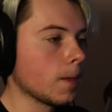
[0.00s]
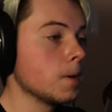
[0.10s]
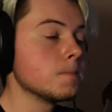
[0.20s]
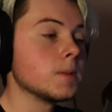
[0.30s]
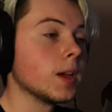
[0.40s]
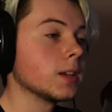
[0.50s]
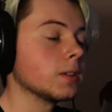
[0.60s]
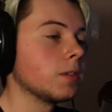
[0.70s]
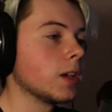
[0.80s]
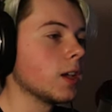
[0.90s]
Oh, but I,
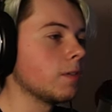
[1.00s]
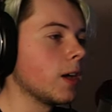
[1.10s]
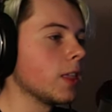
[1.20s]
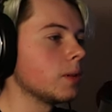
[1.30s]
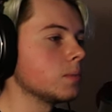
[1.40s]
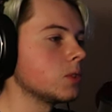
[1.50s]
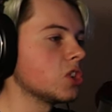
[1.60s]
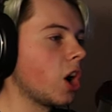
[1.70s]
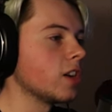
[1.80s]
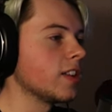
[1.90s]
if I if I let him
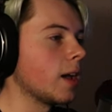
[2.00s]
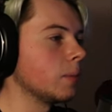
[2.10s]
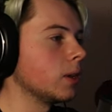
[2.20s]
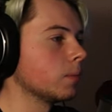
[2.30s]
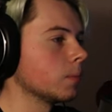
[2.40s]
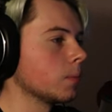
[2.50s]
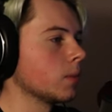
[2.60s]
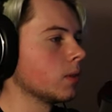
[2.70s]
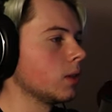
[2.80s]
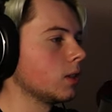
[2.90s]
charge at me,
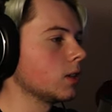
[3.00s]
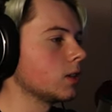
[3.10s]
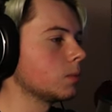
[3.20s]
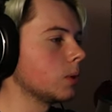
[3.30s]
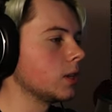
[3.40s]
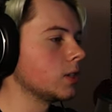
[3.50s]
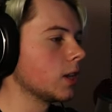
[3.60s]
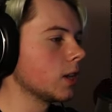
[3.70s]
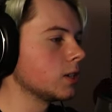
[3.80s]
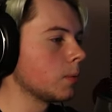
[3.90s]
it's pretty easy
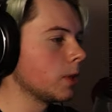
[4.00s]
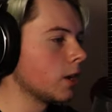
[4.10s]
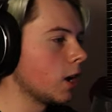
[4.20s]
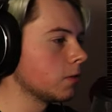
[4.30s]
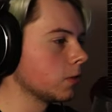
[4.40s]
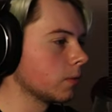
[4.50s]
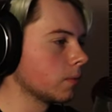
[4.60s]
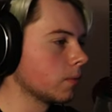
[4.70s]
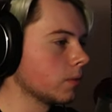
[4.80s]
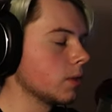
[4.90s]
to get a double hit off.
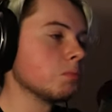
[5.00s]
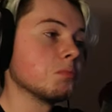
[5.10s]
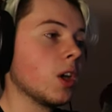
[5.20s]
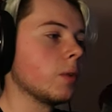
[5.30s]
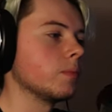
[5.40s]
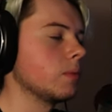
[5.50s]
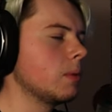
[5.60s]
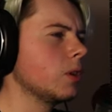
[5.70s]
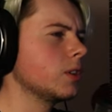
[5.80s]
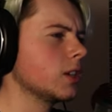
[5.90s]
Oh,
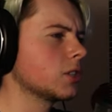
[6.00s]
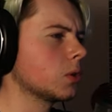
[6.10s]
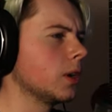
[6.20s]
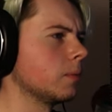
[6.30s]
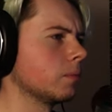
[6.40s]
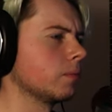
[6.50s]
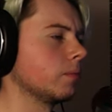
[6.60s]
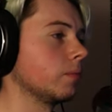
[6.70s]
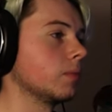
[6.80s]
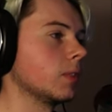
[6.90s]
maybe it only takes three.
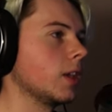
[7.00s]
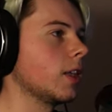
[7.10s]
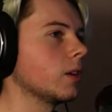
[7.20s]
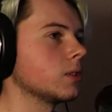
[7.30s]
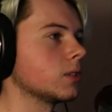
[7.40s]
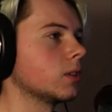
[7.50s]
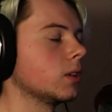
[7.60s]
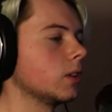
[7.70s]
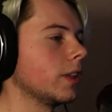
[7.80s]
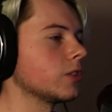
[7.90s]
Yeah, that was
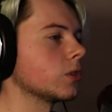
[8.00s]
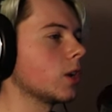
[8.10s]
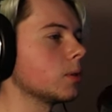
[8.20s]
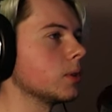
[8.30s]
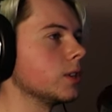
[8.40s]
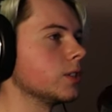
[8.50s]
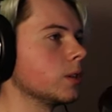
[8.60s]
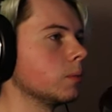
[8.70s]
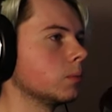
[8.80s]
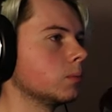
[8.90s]
that was incredibly
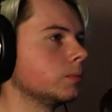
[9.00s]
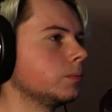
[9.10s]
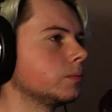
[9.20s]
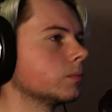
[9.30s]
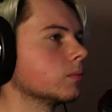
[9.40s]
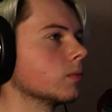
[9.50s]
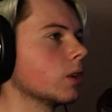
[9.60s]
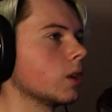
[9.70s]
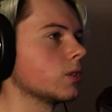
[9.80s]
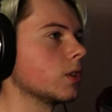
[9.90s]
easy.
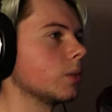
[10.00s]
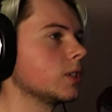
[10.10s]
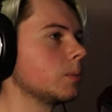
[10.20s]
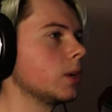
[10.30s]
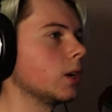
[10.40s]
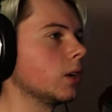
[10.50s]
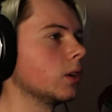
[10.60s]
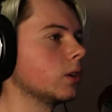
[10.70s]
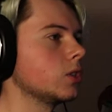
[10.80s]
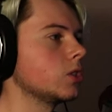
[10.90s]
So then what's up here?
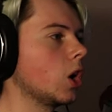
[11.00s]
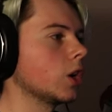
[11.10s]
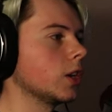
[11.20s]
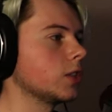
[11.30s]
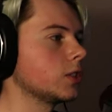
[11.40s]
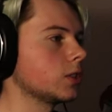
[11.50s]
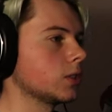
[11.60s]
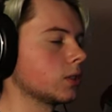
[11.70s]
Darkness.